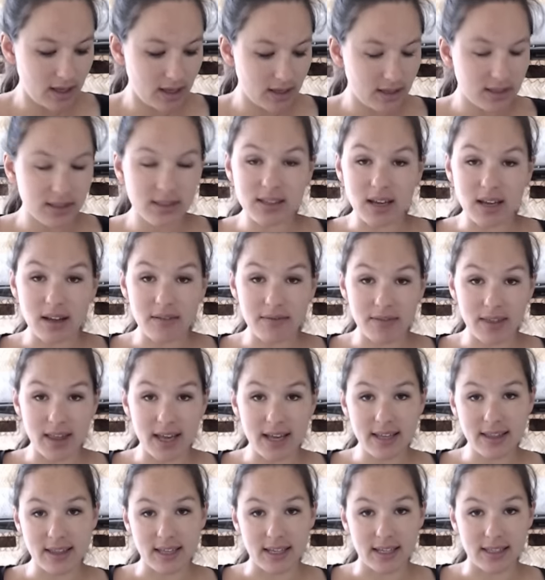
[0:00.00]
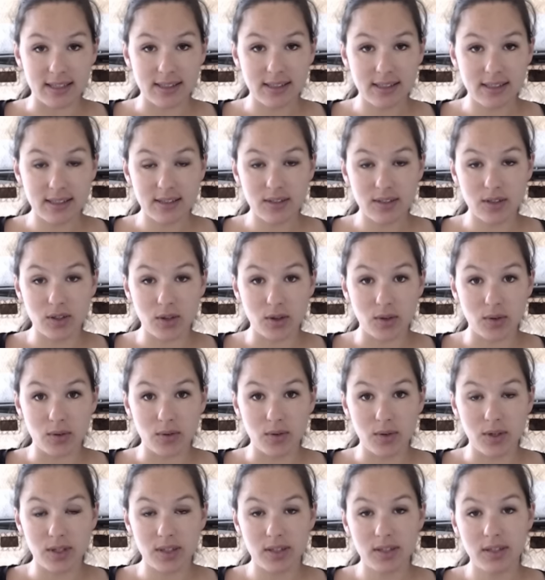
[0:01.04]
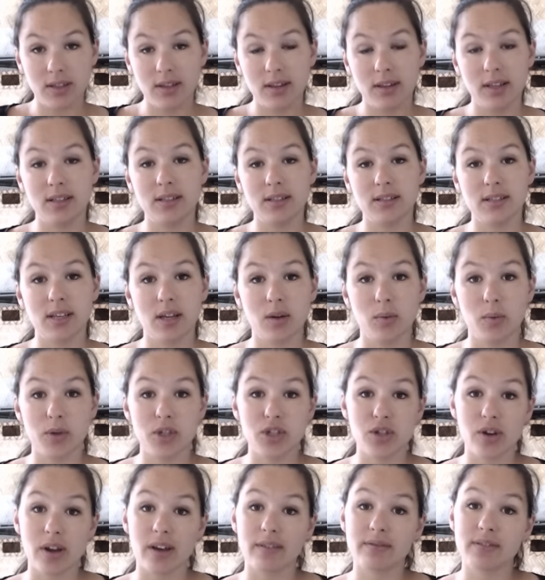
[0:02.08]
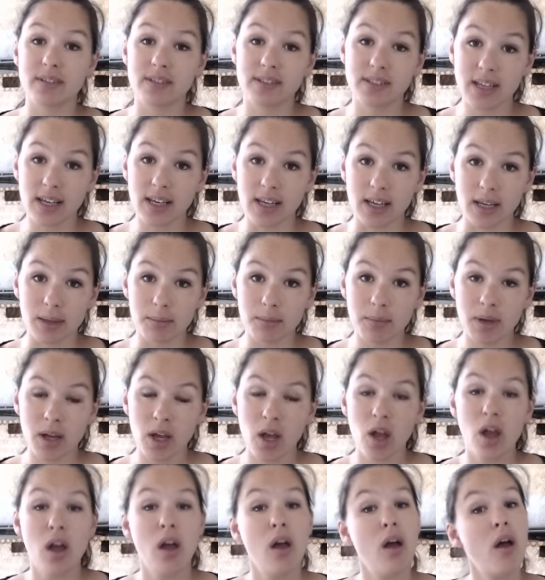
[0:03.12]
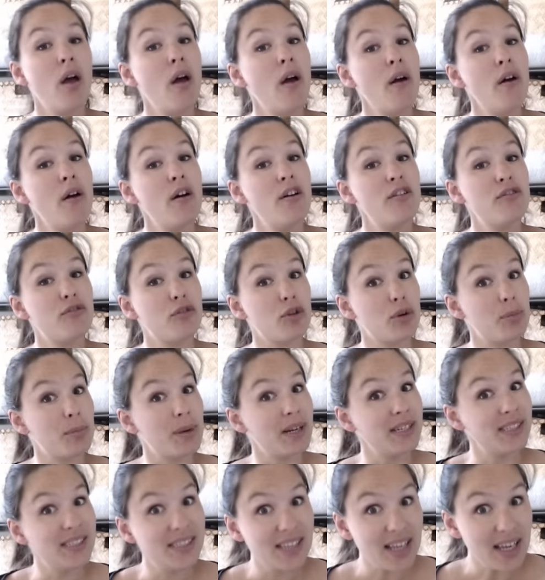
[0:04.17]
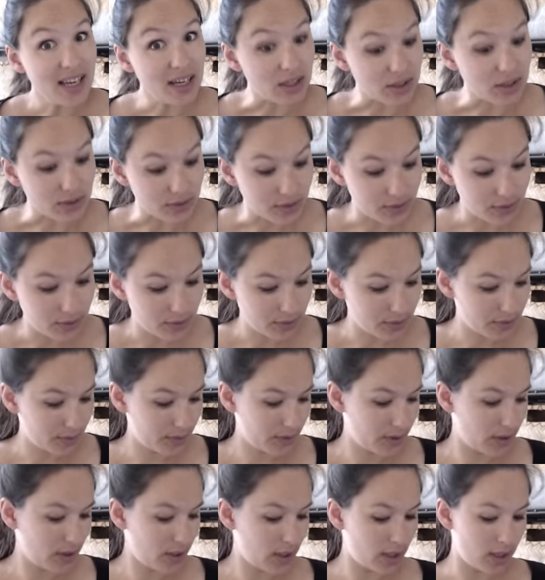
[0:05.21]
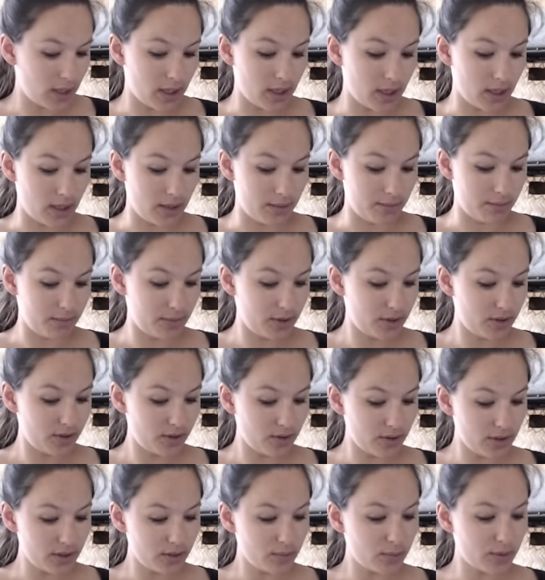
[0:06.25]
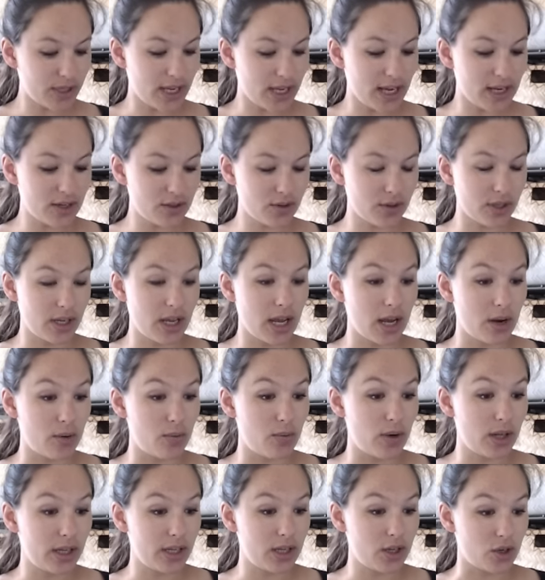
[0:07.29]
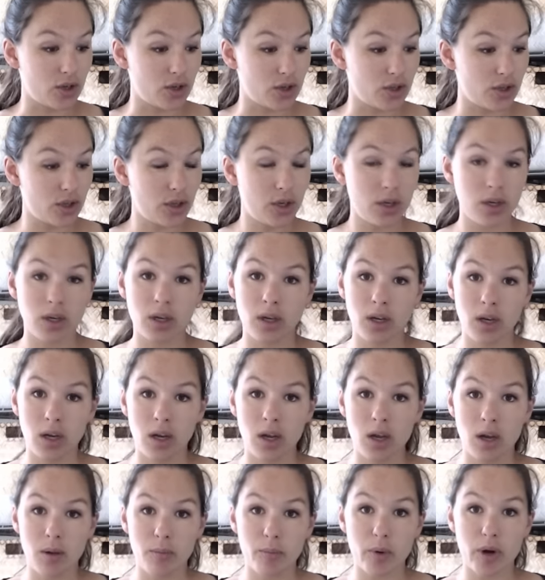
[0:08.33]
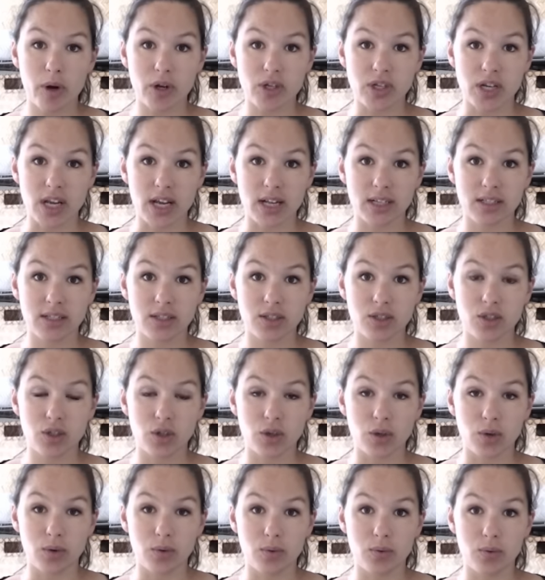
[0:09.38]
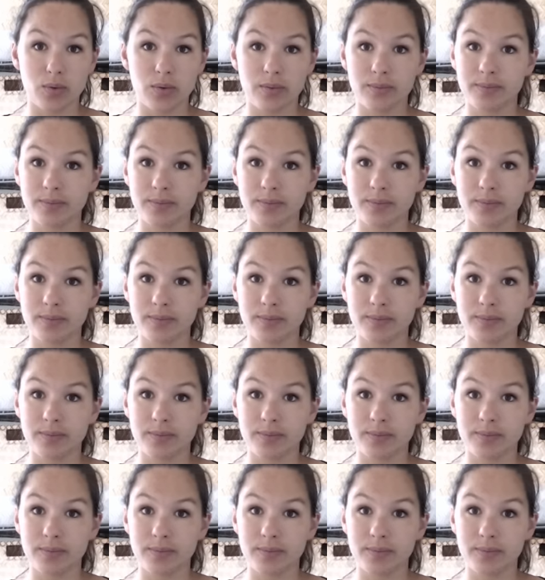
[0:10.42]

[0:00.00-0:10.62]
stuff like this, so things in which you have to seam, for myself. So this was actually a really good project to,